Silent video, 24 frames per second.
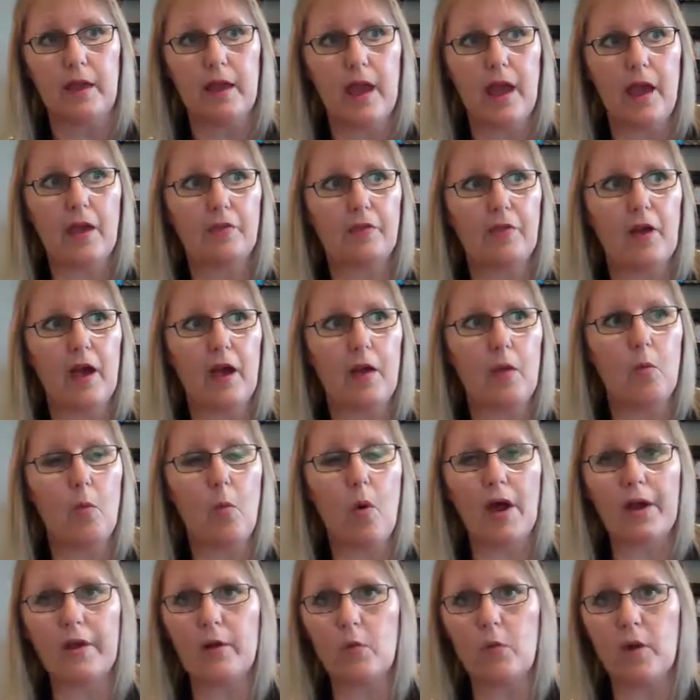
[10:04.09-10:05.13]
have
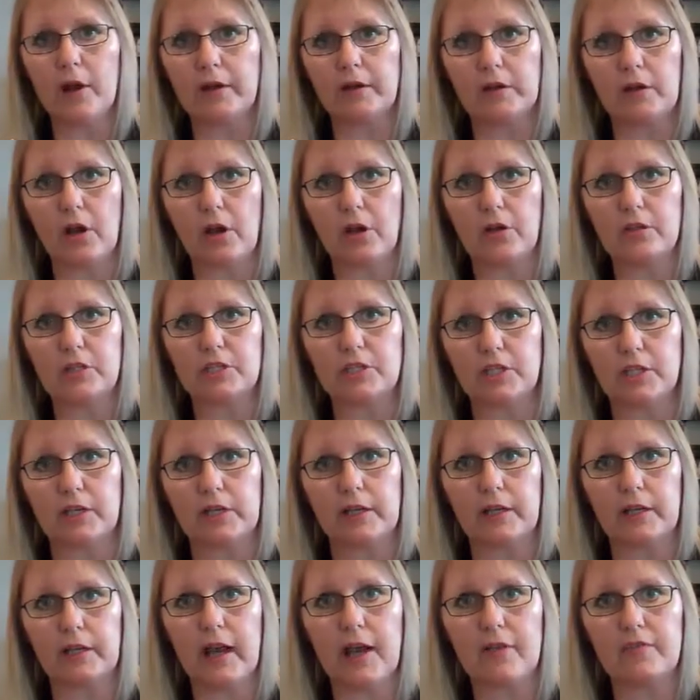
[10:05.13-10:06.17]
one-on-one coaching
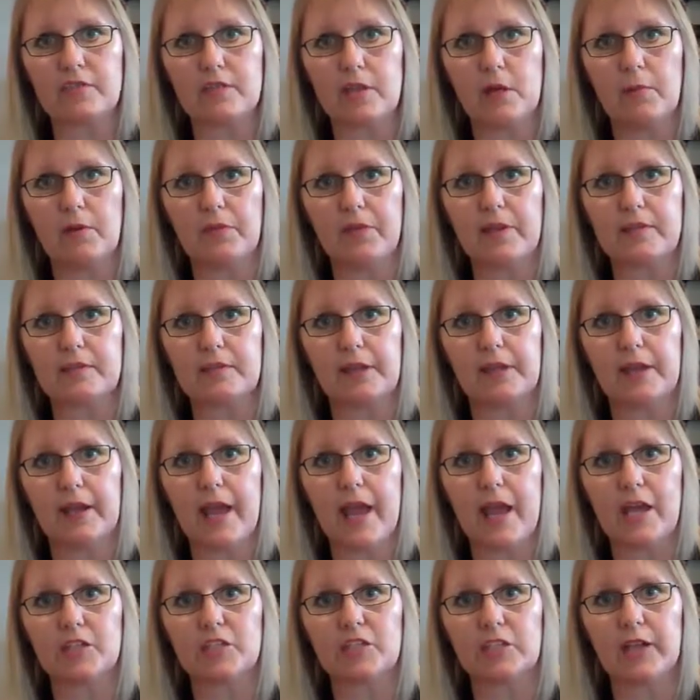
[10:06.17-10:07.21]
and have someone that's going
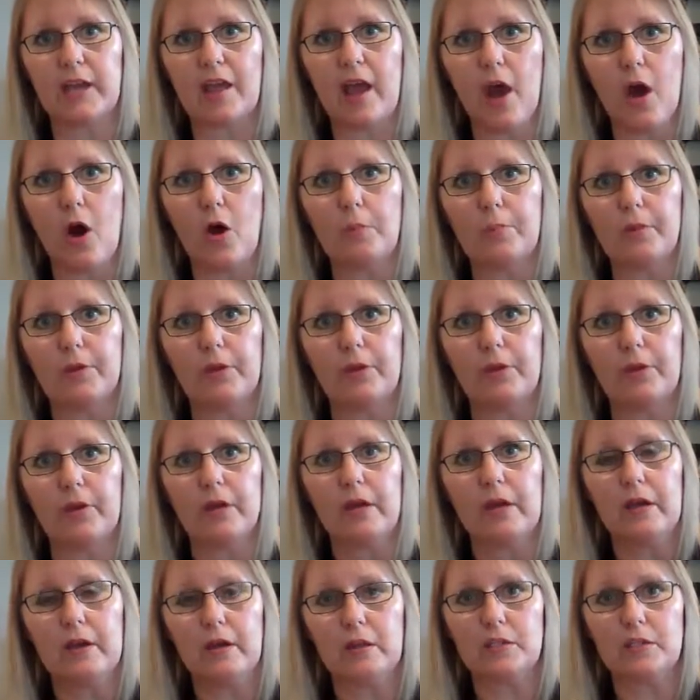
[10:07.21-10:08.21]
to actually help you,